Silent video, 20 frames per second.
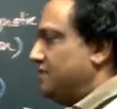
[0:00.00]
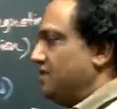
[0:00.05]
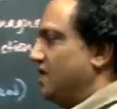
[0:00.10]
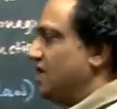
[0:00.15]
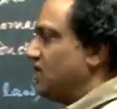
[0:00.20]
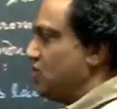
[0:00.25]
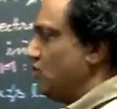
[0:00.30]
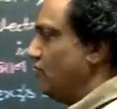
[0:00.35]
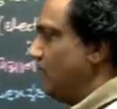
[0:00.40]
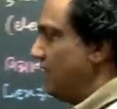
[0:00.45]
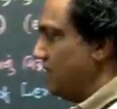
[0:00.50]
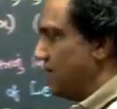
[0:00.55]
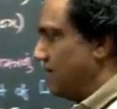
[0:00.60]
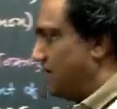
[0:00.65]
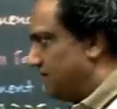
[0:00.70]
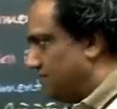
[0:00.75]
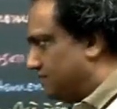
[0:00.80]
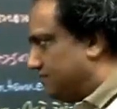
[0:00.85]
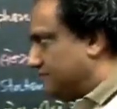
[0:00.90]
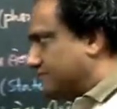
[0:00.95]
Just do one
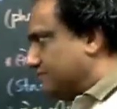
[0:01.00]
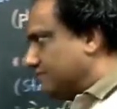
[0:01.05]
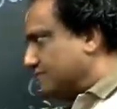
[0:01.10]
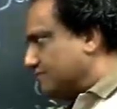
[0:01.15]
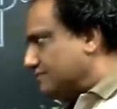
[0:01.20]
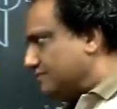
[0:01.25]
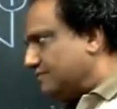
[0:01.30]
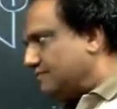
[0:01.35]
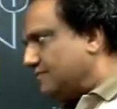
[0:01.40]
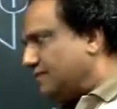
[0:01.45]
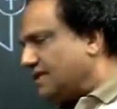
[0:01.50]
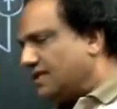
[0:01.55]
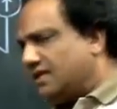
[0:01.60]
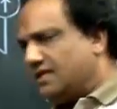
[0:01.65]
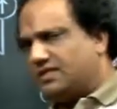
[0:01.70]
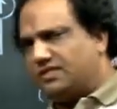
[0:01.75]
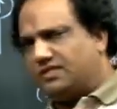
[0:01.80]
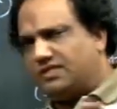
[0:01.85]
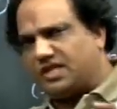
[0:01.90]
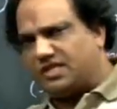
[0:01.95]
thing.
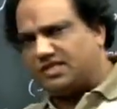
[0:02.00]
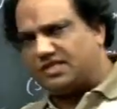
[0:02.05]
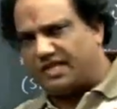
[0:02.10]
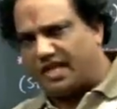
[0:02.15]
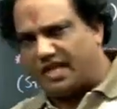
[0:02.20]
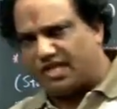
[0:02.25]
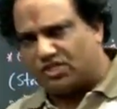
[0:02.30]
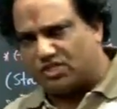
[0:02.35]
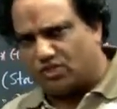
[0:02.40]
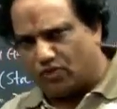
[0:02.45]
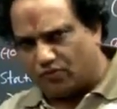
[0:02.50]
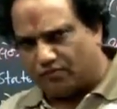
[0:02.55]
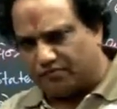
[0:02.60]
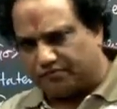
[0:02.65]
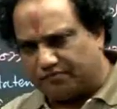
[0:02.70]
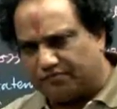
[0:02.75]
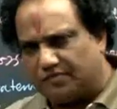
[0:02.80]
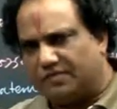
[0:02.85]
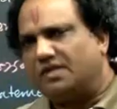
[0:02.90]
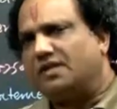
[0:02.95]
Just assume.
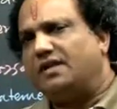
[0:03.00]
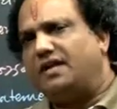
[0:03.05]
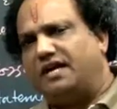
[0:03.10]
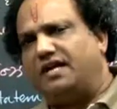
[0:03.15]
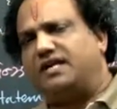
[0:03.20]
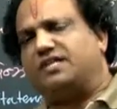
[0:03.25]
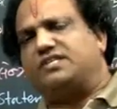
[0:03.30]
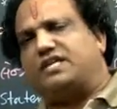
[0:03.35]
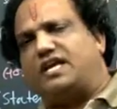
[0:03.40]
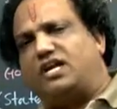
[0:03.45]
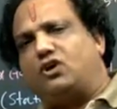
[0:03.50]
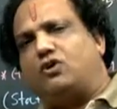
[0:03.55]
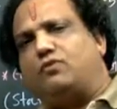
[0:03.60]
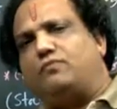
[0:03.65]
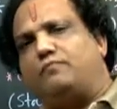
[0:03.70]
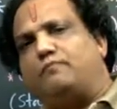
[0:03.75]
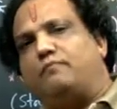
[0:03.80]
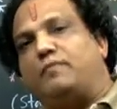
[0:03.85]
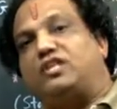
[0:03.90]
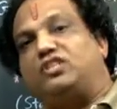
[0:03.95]
Let us
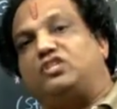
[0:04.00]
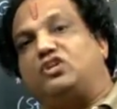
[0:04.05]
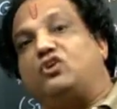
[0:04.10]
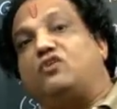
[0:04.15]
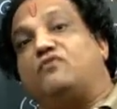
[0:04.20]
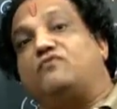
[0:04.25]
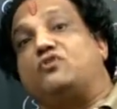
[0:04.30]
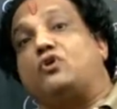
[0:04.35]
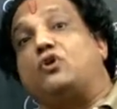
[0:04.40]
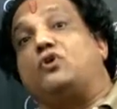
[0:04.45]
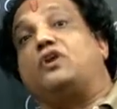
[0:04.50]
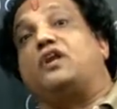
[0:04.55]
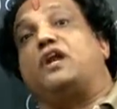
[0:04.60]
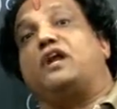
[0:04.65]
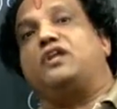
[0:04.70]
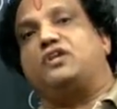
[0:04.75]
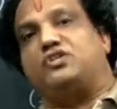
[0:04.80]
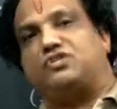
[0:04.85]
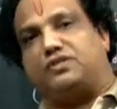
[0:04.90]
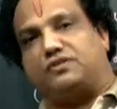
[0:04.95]
adopt method of
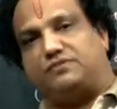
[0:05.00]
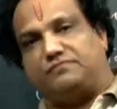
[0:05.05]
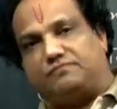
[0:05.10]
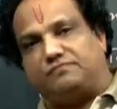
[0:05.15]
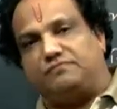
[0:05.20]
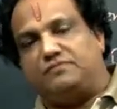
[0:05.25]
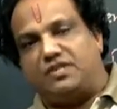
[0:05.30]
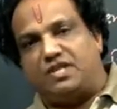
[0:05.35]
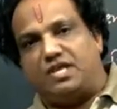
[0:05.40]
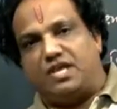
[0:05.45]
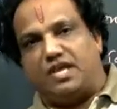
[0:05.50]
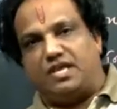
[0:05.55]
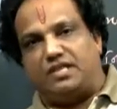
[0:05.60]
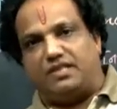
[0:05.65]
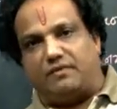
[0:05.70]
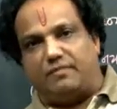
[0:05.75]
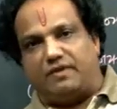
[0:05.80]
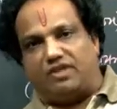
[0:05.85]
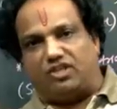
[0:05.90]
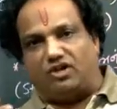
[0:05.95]
contradiction. In
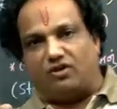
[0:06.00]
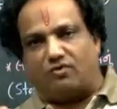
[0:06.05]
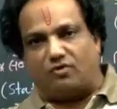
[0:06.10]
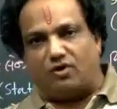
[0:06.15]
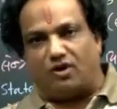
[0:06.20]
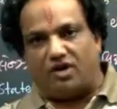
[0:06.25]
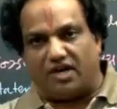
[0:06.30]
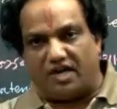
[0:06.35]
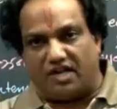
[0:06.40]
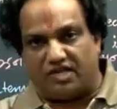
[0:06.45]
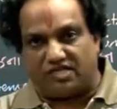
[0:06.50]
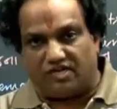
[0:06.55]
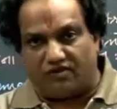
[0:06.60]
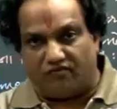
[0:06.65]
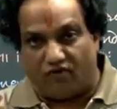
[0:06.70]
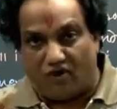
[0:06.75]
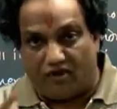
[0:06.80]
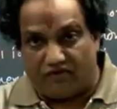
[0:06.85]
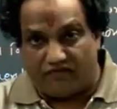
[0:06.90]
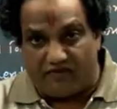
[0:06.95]
the method of contradiction,
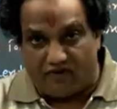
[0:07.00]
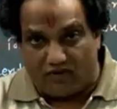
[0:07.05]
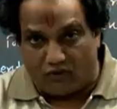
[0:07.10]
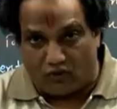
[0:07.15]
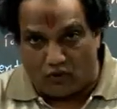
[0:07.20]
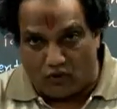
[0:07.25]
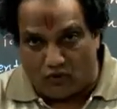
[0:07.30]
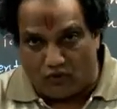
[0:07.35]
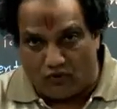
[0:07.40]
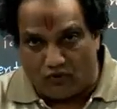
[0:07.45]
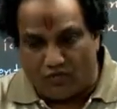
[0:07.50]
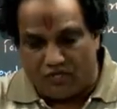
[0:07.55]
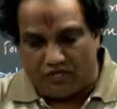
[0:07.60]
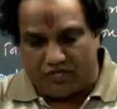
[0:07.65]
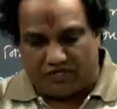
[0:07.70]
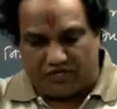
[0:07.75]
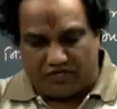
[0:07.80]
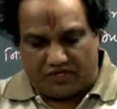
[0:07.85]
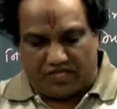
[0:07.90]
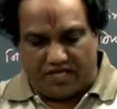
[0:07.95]
what we have to do?
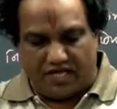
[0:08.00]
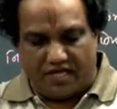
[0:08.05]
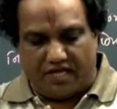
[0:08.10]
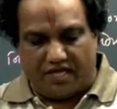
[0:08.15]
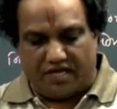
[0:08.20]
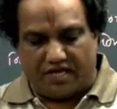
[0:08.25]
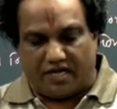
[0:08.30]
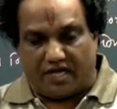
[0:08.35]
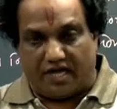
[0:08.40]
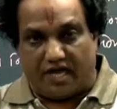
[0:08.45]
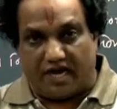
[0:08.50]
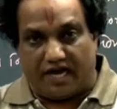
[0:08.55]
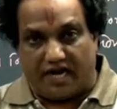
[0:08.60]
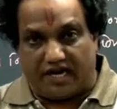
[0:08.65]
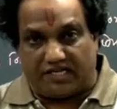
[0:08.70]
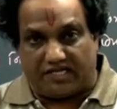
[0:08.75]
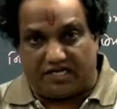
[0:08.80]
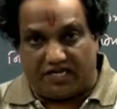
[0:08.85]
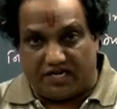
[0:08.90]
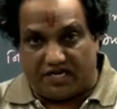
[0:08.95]
The
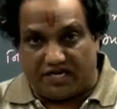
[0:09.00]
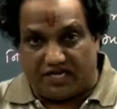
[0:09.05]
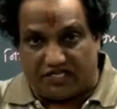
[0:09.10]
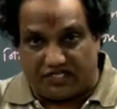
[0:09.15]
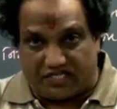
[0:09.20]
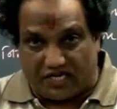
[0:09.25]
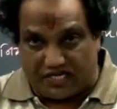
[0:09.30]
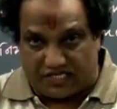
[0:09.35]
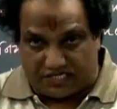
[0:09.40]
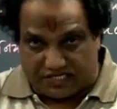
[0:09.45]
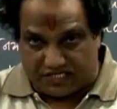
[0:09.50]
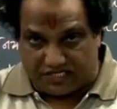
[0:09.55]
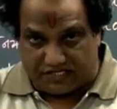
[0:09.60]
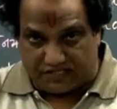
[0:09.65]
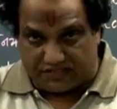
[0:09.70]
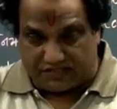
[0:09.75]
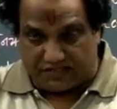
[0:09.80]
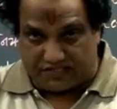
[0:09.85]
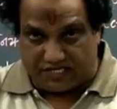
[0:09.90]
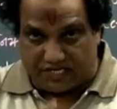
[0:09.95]
correct result,
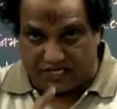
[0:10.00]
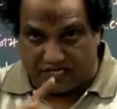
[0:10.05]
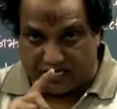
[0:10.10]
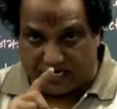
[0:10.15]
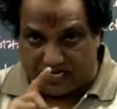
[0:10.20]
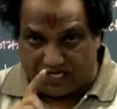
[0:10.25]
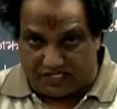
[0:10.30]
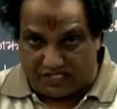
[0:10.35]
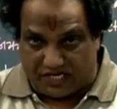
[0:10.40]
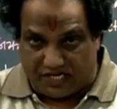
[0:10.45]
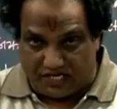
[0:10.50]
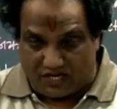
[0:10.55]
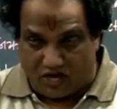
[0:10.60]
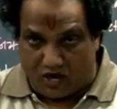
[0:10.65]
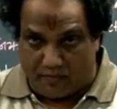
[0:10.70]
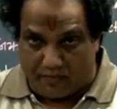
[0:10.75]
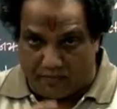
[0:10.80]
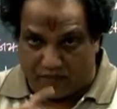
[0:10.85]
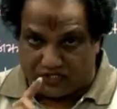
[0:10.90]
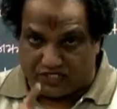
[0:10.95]
the result
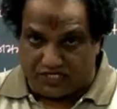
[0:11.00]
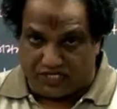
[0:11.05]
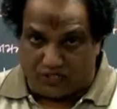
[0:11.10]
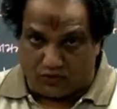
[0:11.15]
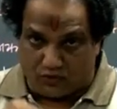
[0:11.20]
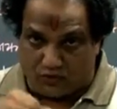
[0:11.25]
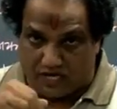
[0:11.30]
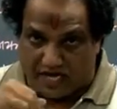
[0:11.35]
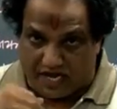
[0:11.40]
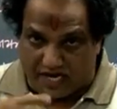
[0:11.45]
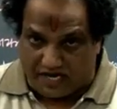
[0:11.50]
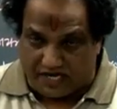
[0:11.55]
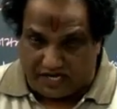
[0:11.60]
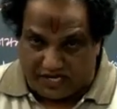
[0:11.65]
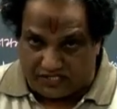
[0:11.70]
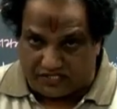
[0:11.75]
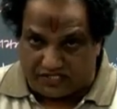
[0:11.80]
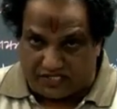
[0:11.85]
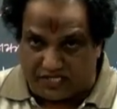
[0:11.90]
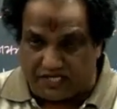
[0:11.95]
opposite to correct
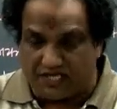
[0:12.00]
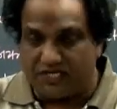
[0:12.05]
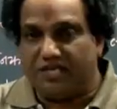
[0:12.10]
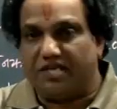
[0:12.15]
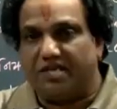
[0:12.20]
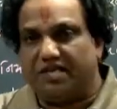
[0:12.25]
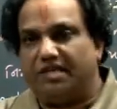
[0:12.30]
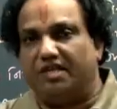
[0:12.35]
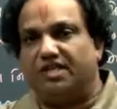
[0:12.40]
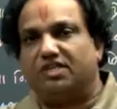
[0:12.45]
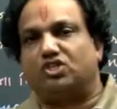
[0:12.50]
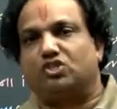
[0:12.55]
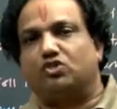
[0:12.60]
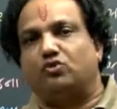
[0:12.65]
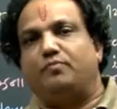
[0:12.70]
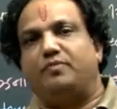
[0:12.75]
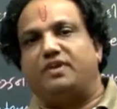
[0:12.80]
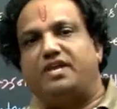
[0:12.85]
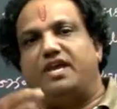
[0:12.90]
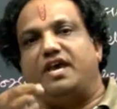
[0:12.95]
result is
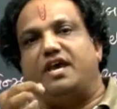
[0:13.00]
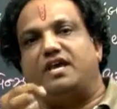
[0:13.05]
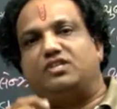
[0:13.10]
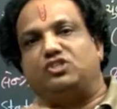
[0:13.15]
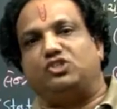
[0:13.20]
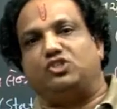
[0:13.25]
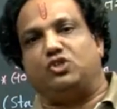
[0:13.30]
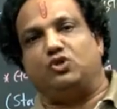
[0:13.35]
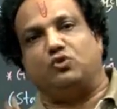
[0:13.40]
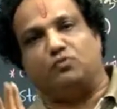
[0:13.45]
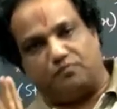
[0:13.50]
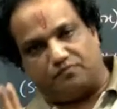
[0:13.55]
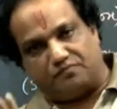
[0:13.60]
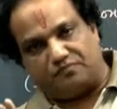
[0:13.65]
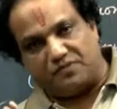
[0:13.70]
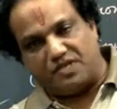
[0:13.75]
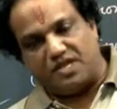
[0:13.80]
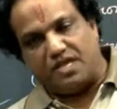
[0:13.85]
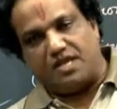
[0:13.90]
to be assumed.